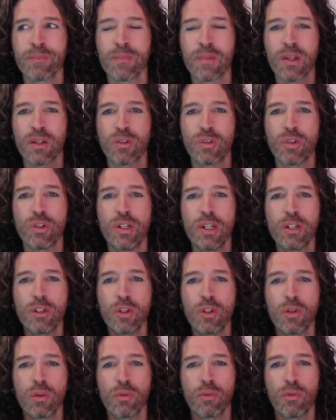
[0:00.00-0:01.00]

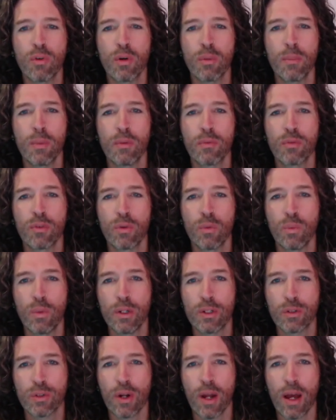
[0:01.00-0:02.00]
traditional form of
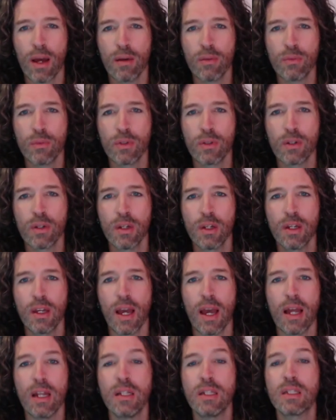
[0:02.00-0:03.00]
witchcraft
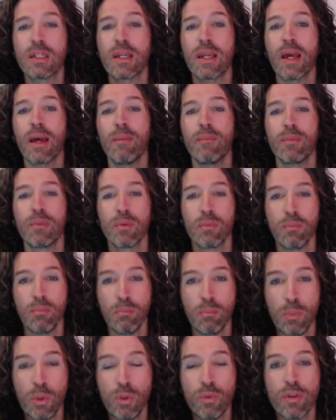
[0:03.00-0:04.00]
and has kept
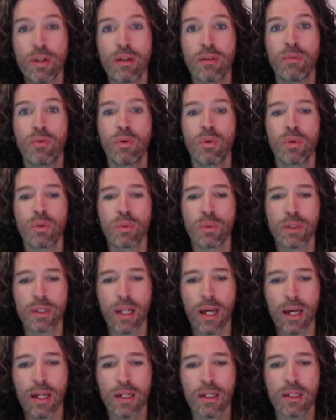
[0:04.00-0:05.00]
moving forward with
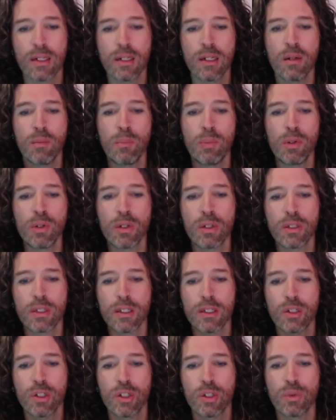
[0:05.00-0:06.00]
that. And in a book
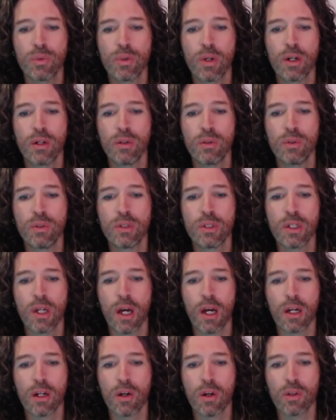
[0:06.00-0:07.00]
that she wrote
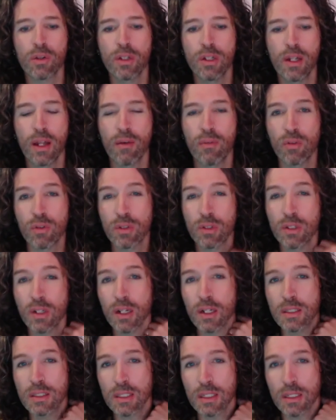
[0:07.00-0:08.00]
uh, called The Devil's
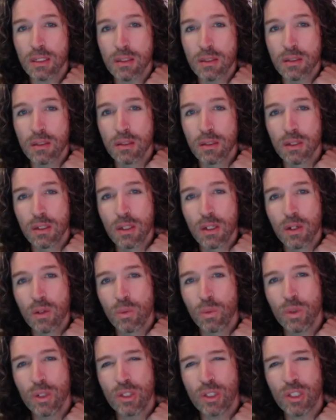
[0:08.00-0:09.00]
Dozen,
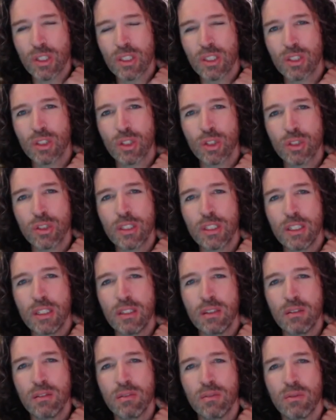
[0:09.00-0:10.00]
which is
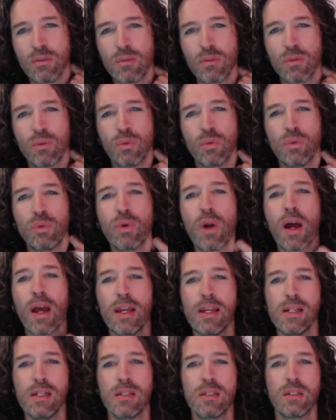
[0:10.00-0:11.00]
13
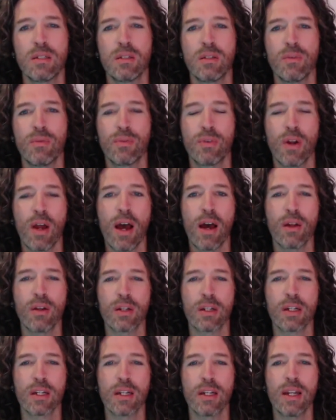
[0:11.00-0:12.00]
rites for how to
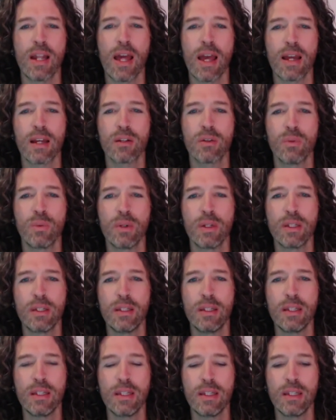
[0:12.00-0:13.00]
connect with
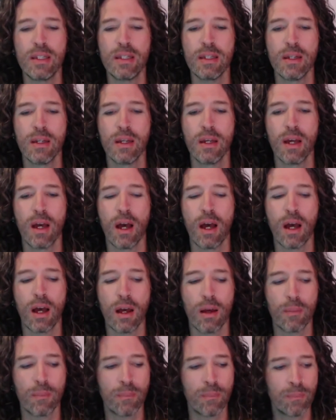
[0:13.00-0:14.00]
the
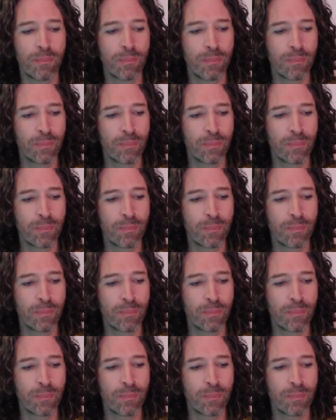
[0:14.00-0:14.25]
um,